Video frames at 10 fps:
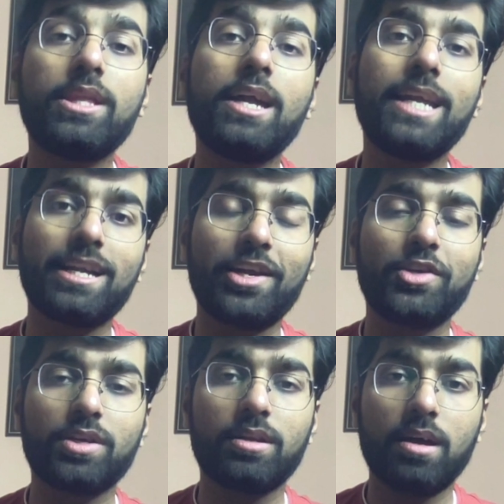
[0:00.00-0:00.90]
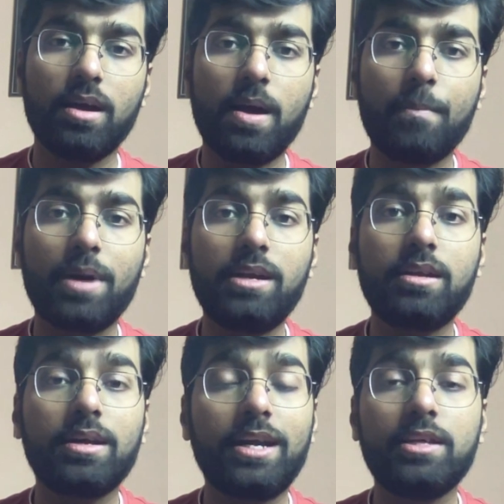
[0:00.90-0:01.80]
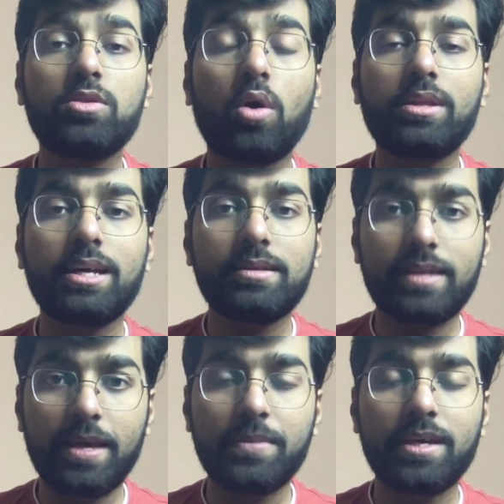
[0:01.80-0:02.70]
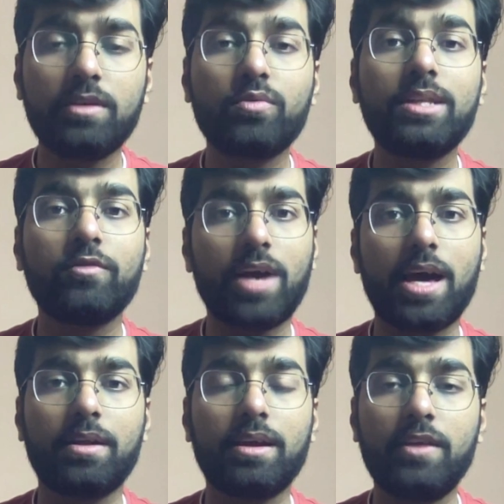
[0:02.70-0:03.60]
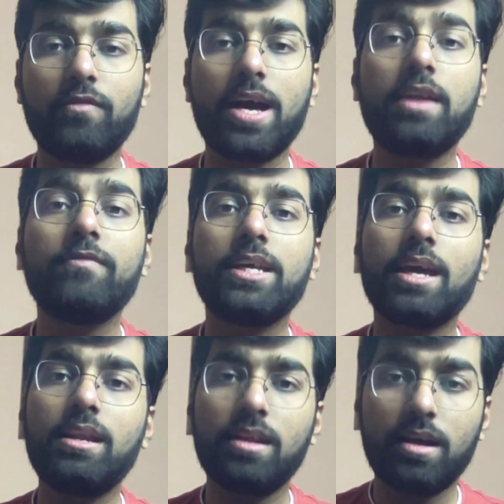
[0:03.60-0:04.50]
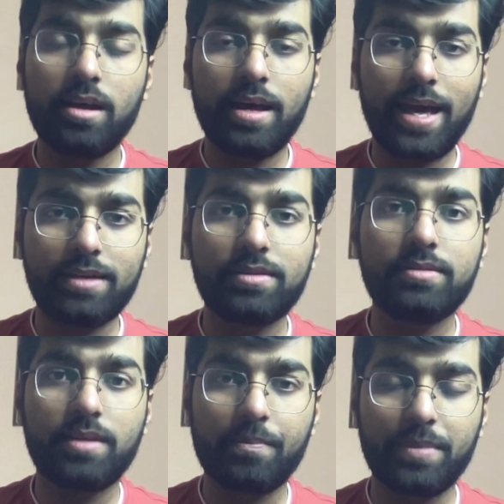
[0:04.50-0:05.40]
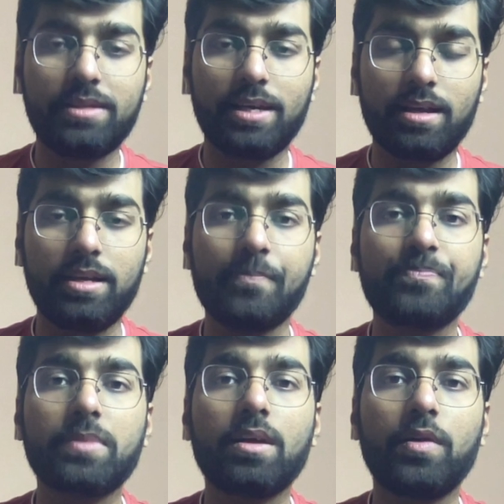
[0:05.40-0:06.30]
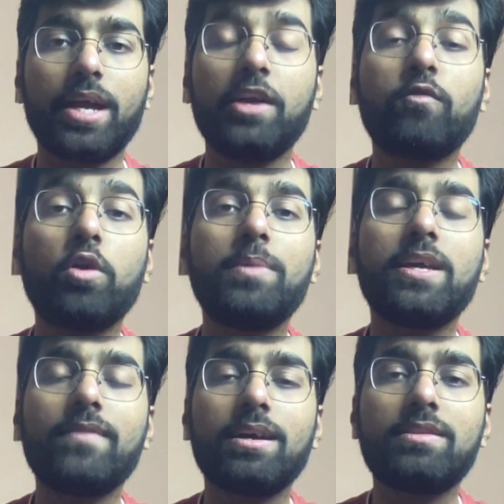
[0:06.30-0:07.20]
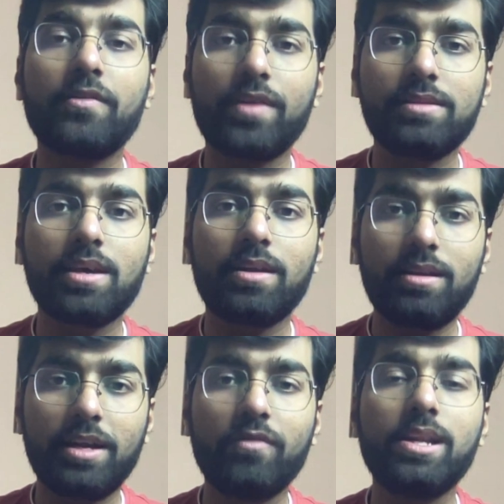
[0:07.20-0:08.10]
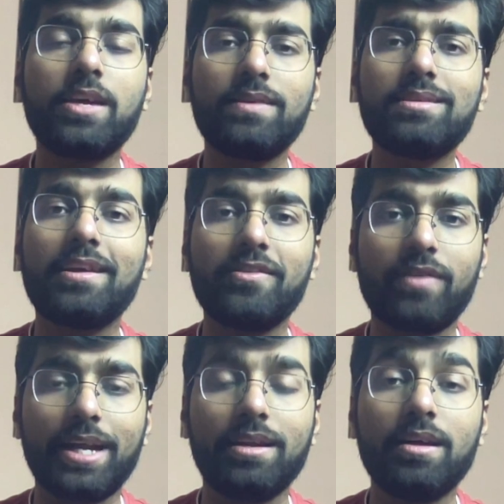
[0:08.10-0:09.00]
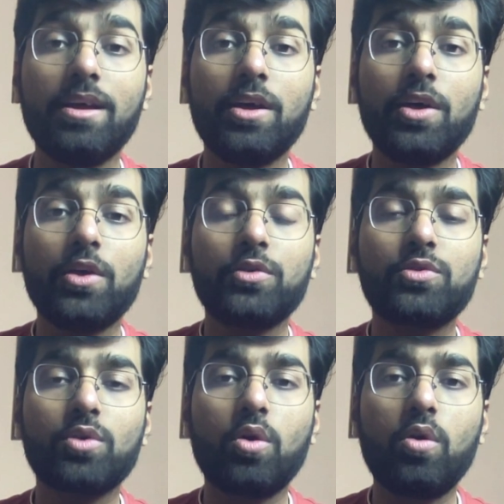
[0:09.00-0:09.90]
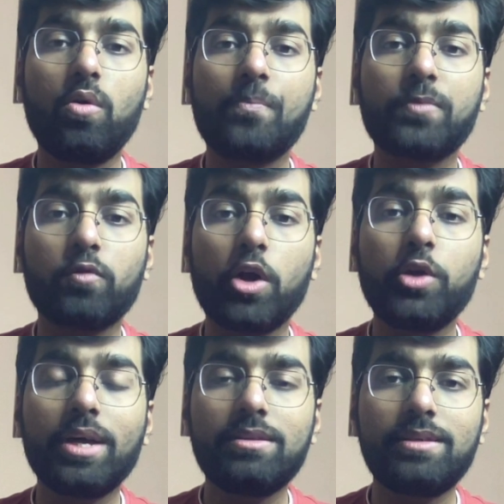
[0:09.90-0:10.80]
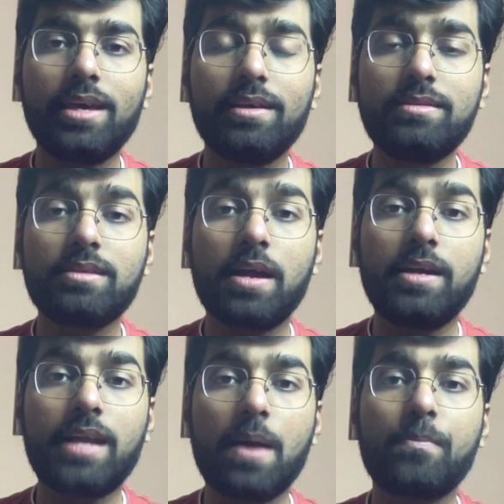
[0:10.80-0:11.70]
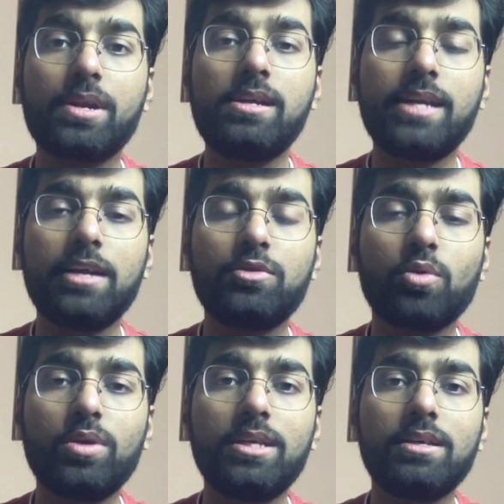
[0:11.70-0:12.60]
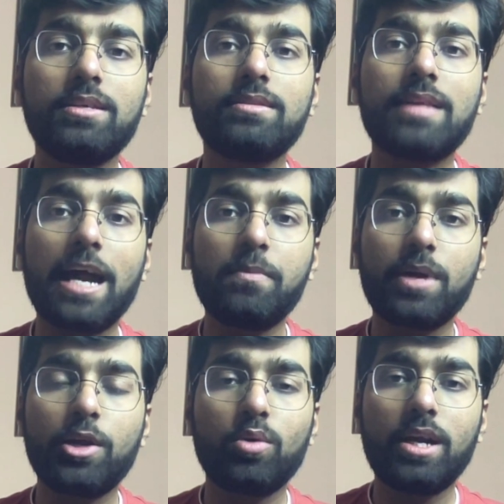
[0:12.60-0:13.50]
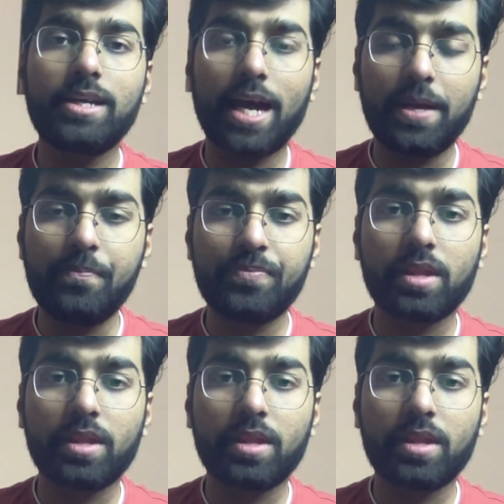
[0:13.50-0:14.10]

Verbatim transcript: their declaration but it is not the same case with var in var we can access them basically okay it won't be giving us reference error it will give us undefined so what you can say is temporal dead zone is that particular time